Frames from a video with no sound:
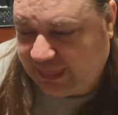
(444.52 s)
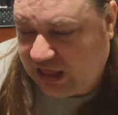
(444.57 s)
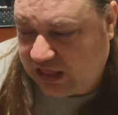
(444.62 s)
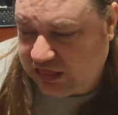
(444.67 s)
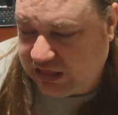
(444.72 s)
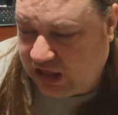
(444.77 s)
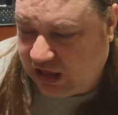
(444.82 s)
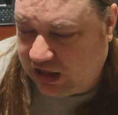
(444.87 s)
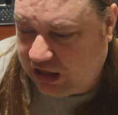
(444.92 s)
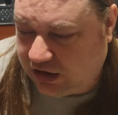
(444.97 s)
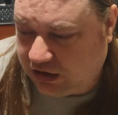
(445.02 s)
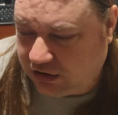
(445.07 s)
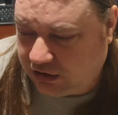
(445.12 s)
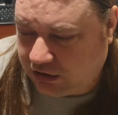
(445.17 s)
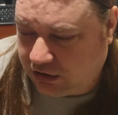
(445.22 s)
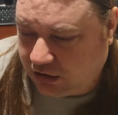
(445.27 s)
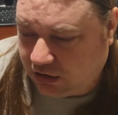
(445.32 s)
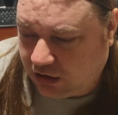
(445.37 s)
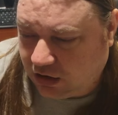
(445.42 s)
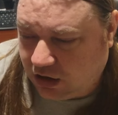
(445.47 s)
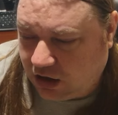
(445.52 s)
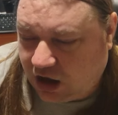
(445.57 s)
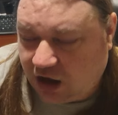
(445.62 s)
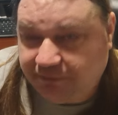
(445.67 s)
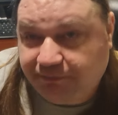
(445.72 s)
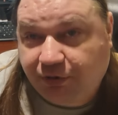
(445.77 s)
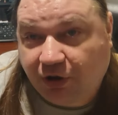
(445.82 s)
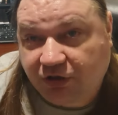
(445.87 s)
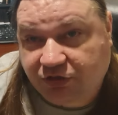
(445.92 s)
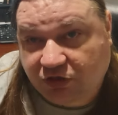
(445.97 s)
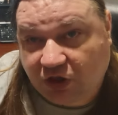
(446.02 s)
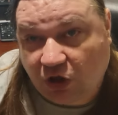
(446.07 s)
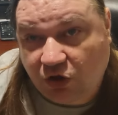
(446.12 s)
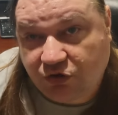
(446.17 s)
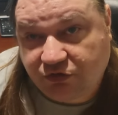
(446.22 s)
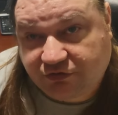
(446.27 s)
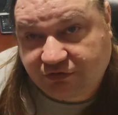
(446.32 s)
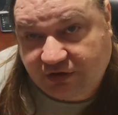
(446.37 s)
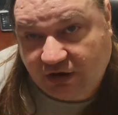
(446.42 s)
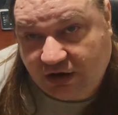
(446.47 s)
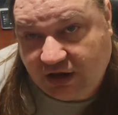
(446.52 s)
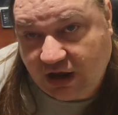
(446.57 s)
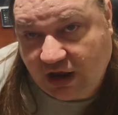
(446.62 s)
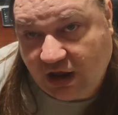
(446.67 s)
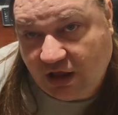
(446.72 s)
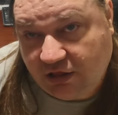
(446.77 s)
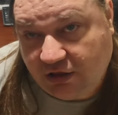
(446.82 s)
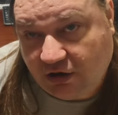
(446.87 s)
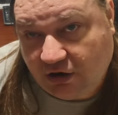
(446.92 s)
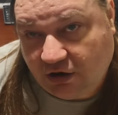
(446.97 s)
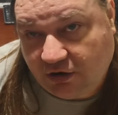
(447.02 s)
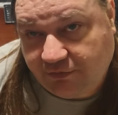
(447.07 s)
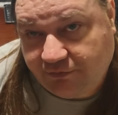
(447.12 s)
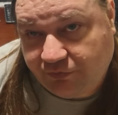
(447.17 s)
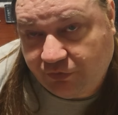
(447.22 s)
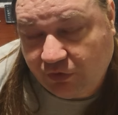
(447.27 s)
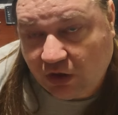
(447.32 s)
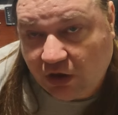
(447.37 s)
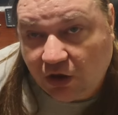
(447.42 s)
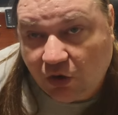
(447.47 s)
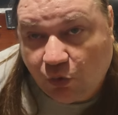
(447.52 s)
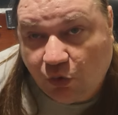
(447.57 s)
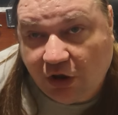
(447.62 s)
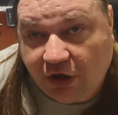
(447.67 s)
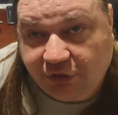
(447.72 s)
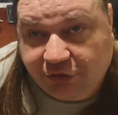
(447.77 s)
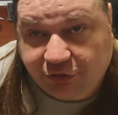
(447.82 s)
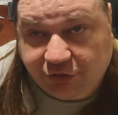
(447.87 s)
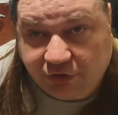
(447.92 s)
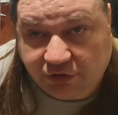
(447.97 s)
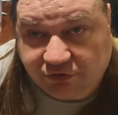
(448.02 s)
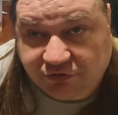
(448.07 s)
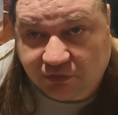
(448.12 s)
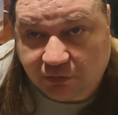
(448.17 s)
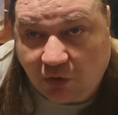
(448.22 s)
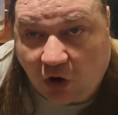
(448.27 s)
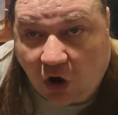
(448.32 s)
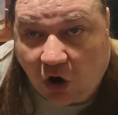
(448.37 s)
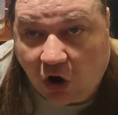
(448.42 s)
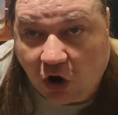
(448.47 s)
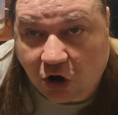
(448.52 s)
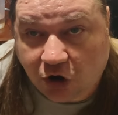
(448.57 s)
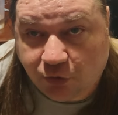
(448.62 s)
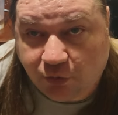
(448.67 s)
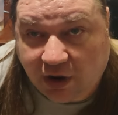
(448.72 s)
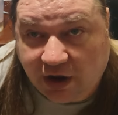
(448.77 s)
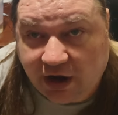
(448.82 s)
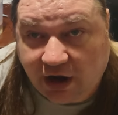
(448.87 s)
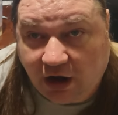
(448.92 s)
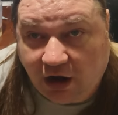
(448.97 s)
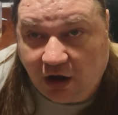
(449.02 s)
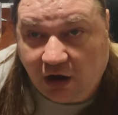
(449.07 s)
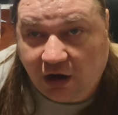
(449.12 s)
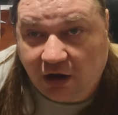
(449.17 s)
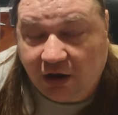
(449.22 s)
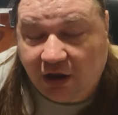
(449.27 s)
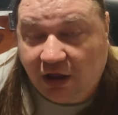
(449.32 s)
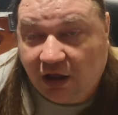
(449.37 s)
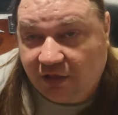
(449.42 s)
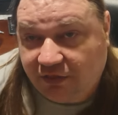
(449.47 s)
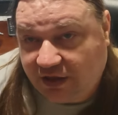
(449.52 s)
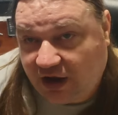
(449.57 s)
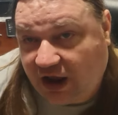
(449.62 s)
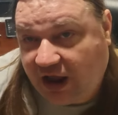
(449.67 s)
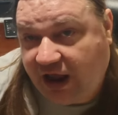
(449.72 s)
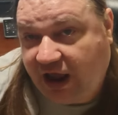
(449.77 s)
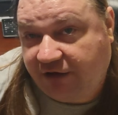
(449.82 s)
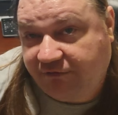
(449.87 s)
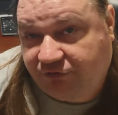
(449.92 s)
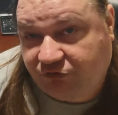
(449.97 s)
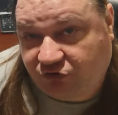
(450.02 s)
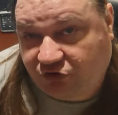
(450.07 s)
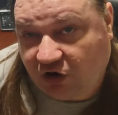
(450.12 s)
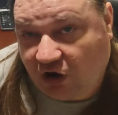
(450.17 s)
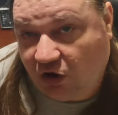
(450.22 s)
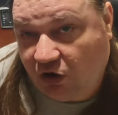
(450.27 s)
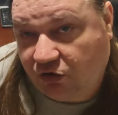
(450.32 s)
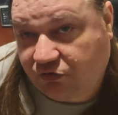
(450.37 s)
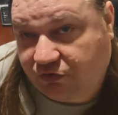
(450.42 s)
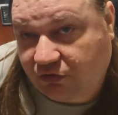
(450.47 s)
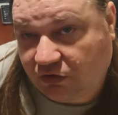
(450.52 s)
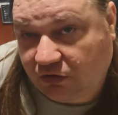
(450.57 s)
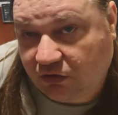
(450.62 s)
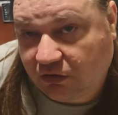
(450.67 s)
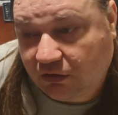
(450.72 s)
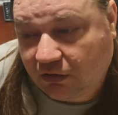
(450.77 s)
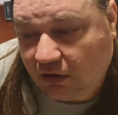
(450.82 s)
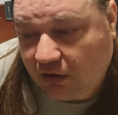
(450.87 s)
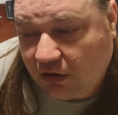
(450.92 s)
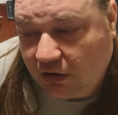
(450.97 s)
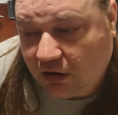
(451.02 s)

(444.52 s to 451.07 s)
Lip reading: And then I put those together with some hardware that I have chosen.